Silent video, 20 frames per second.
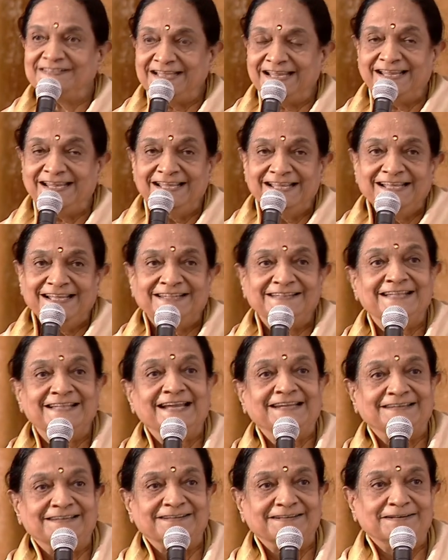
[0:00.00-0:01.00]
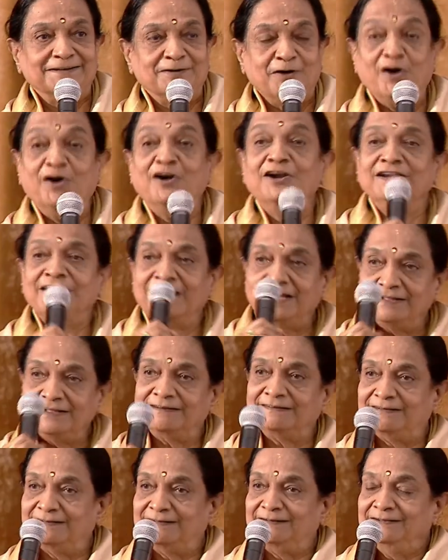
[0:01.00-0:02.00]
say that all
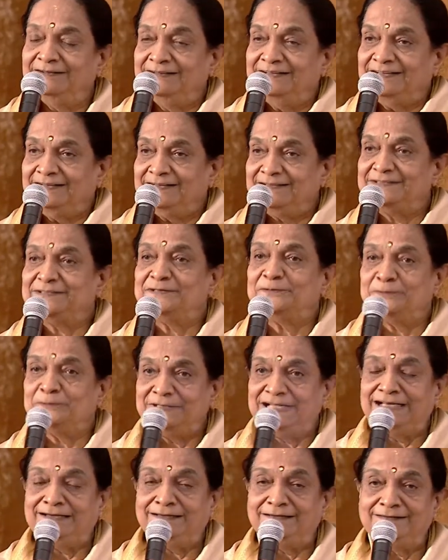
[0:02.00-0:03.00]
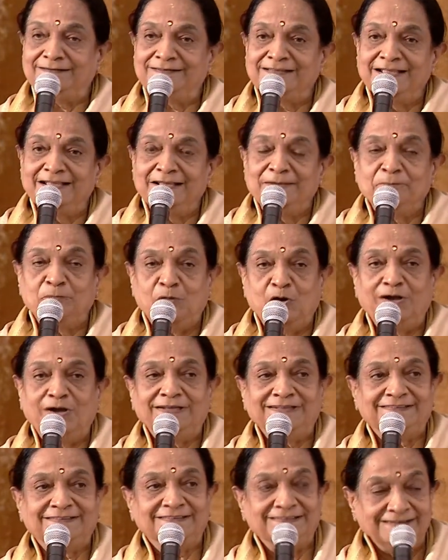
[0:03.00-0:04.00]
our students,
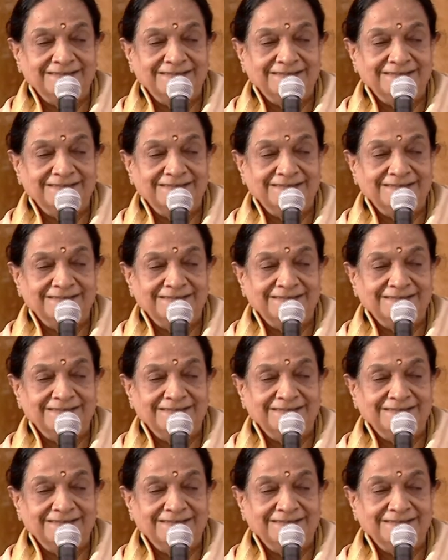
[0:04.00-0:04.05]
boys,